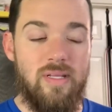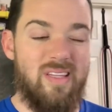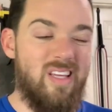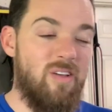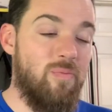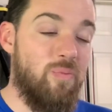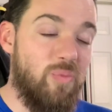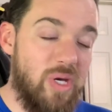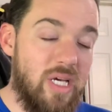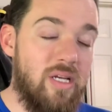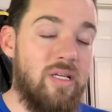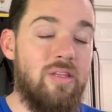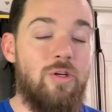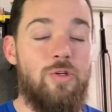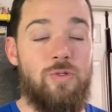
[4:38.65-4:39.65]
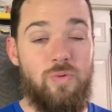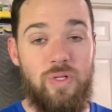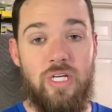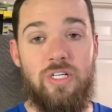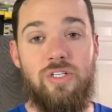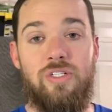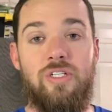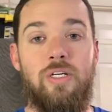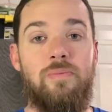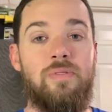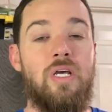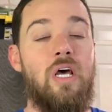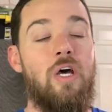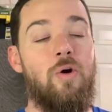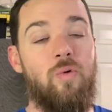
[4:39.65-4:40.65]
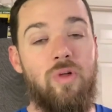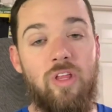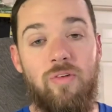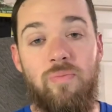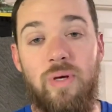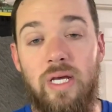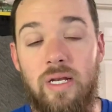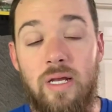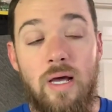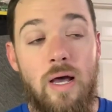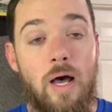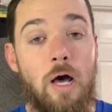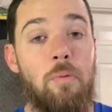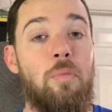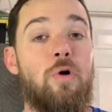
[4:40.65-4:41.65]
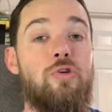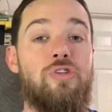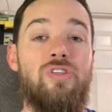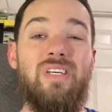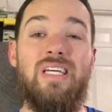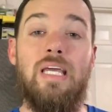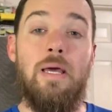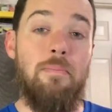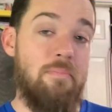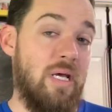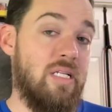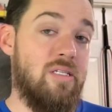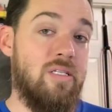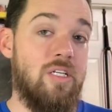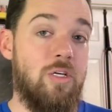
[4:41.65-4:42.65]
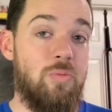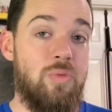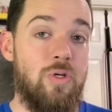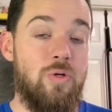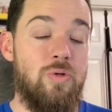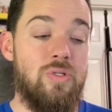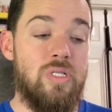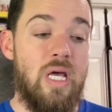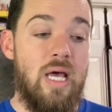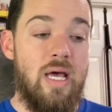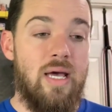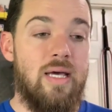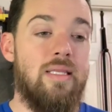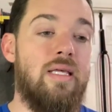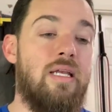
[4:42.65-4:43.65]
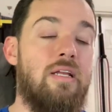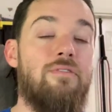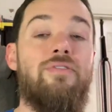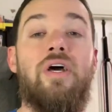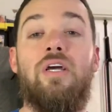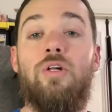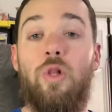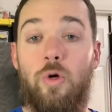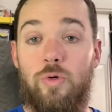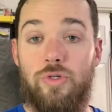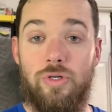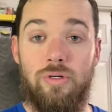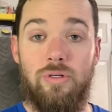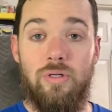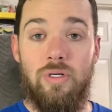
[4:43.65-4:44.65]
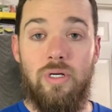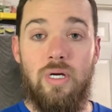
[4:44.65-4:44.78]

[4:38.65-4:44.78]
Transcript: that they've been in those relationships where they've been emotionally and mentally abused, and they need to find closure.